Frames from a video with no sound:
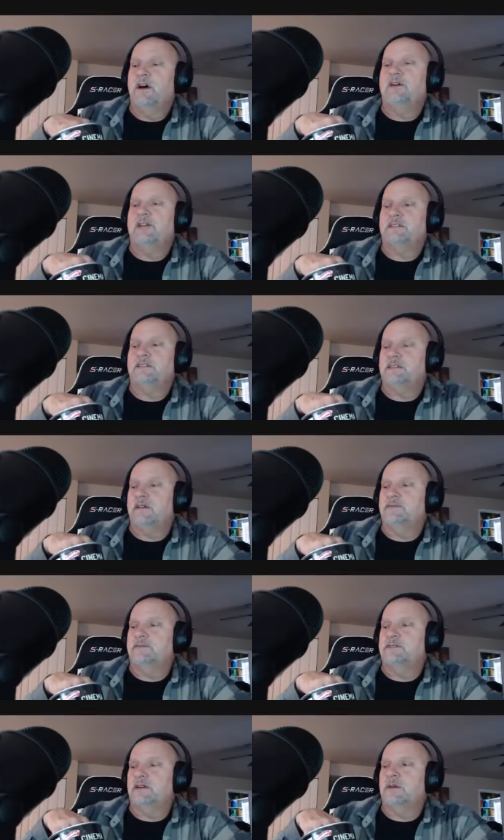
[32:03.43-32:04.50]
All that
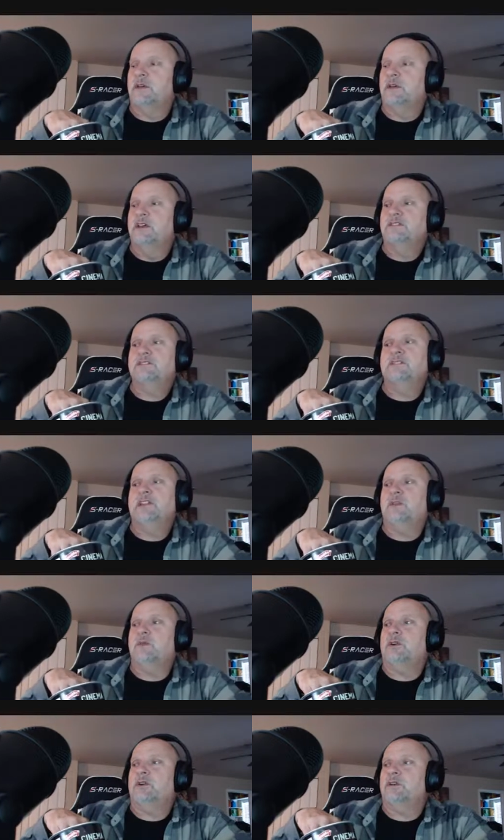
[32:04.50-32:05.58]
stuff. So it's just a
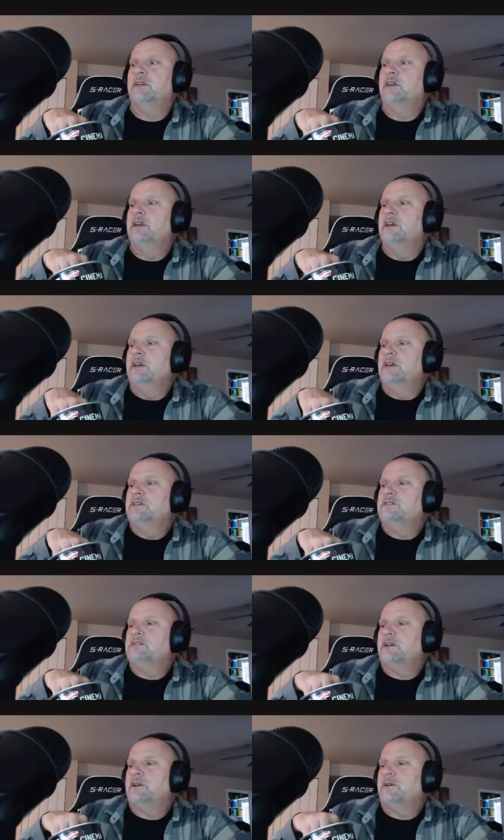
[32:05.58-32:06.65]
lot of work.
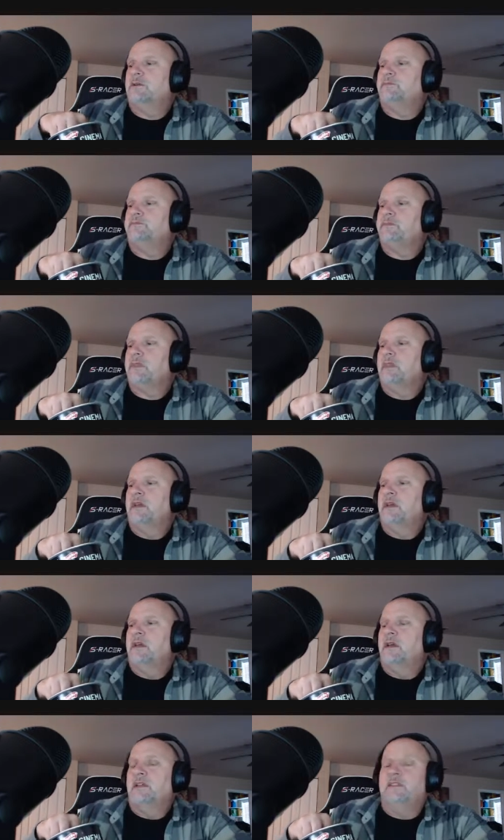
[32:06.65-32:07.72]
So,
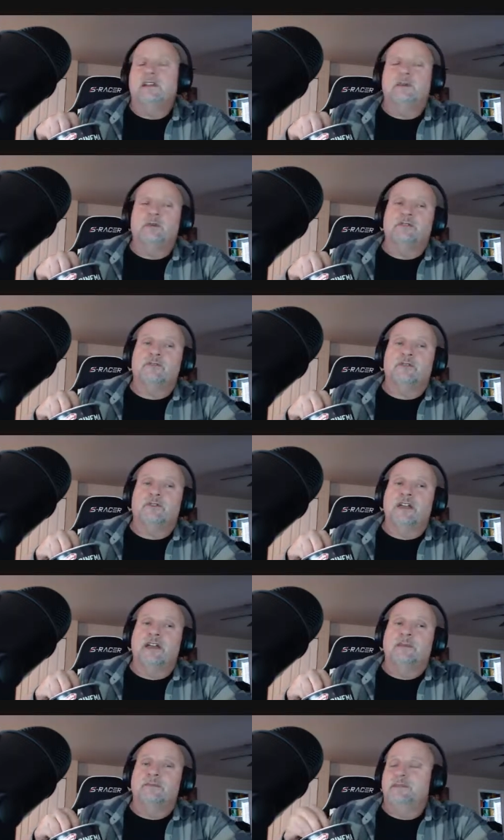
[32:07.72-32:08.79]
and then I work full
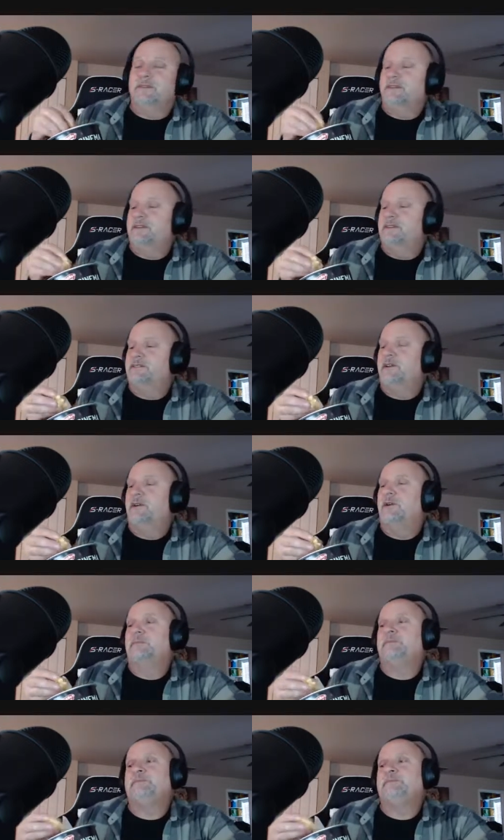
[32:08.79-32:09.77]
time. So.